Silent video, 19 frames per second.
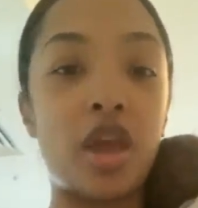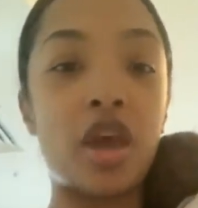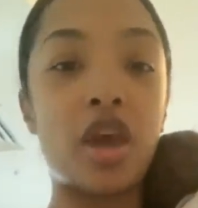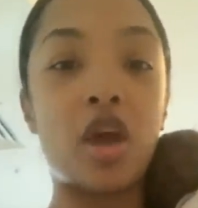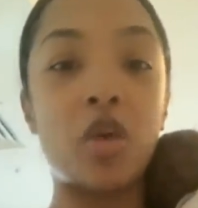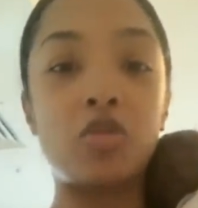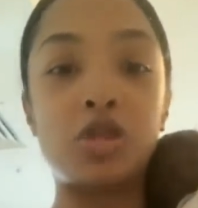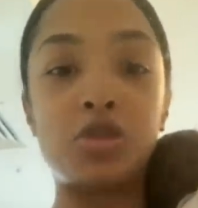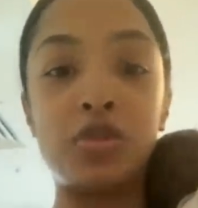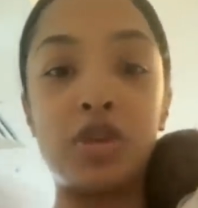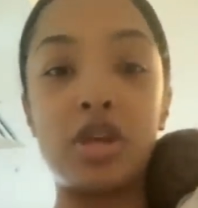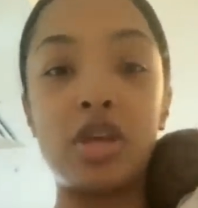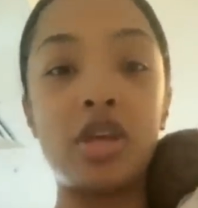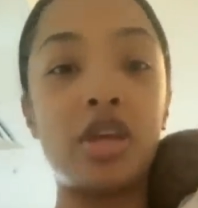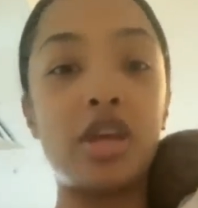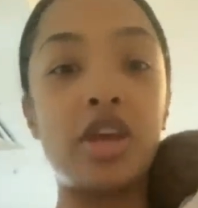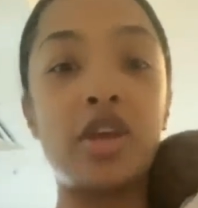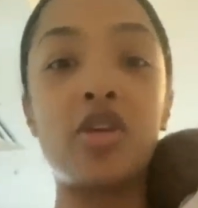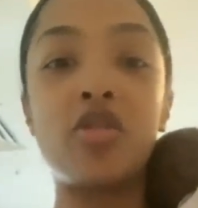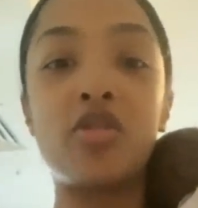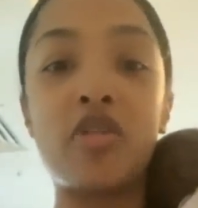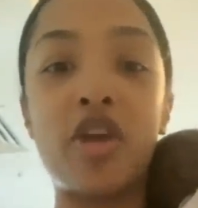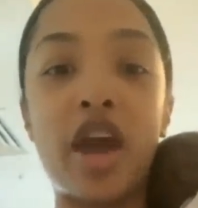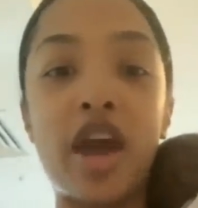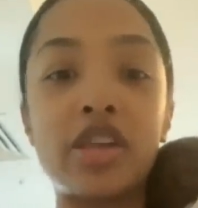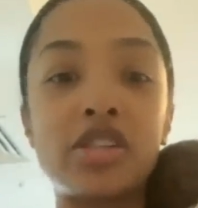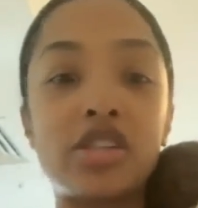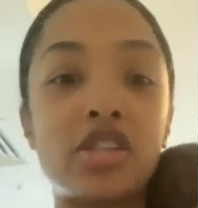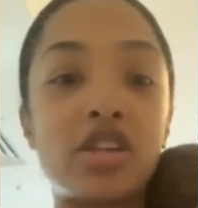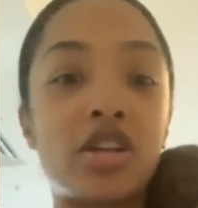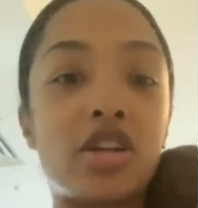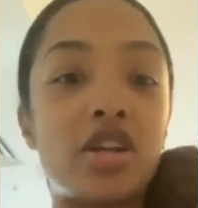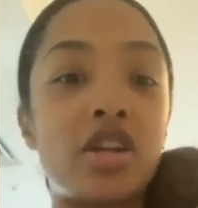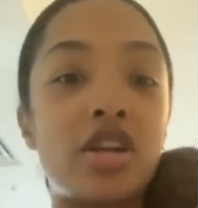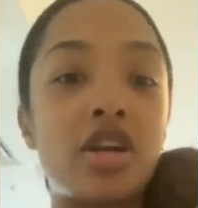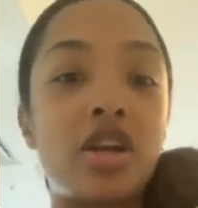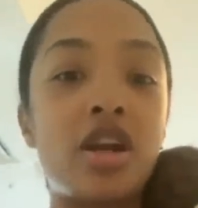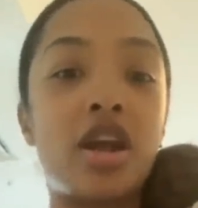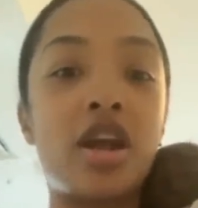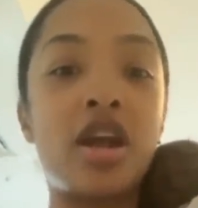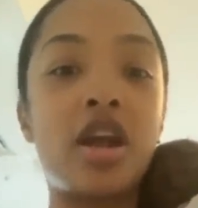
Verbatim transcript: It helped me heal faster.